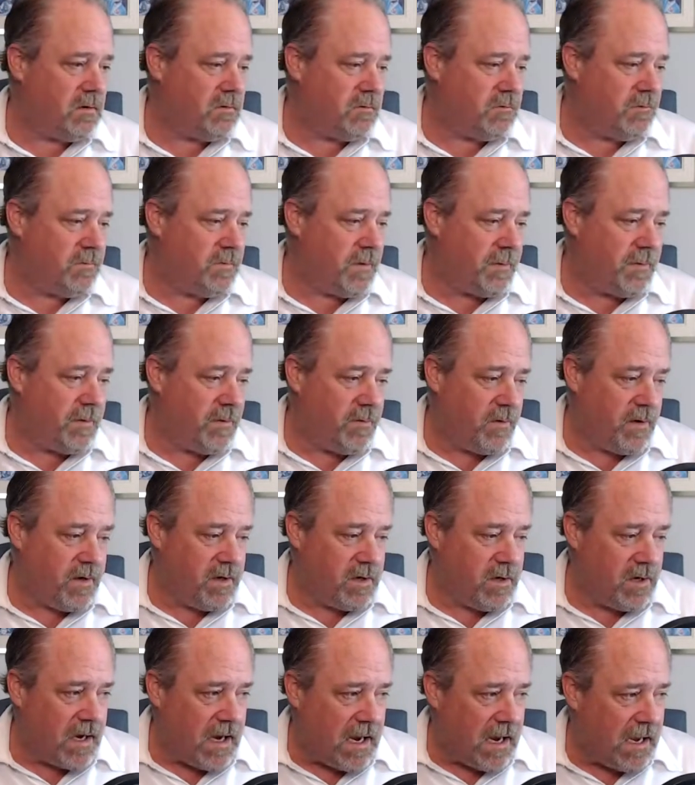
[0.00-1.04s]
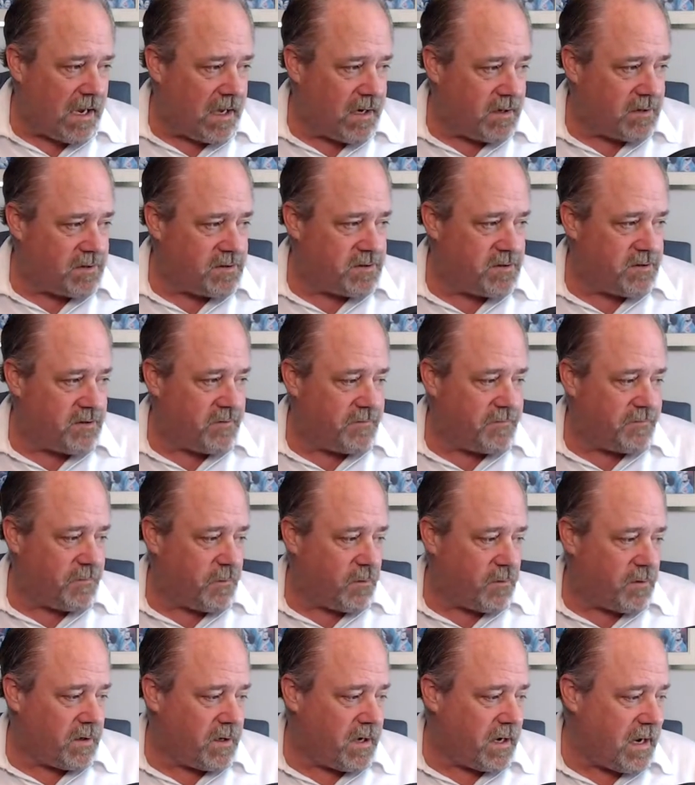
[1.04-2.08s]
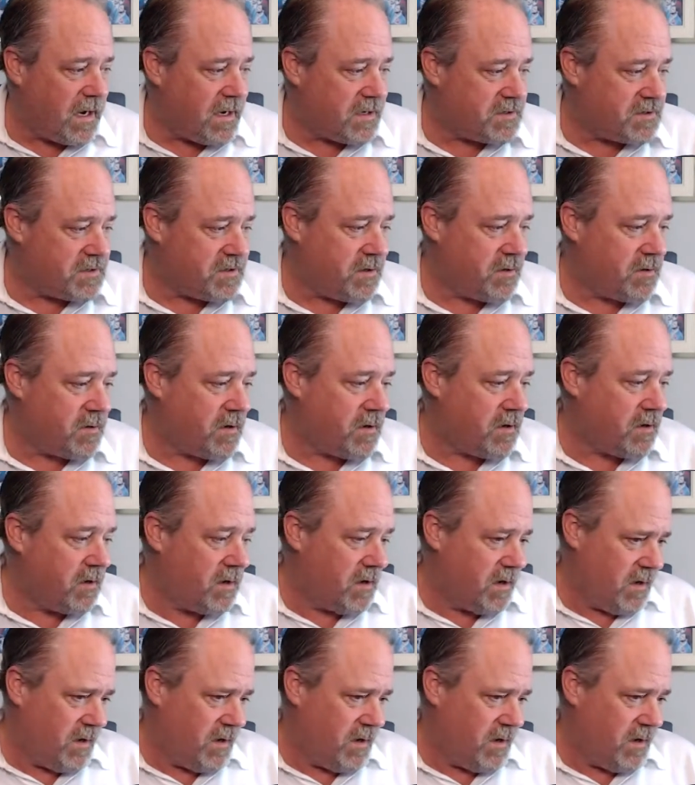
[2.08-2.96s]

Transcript: Maybe we can add it to the forecast here.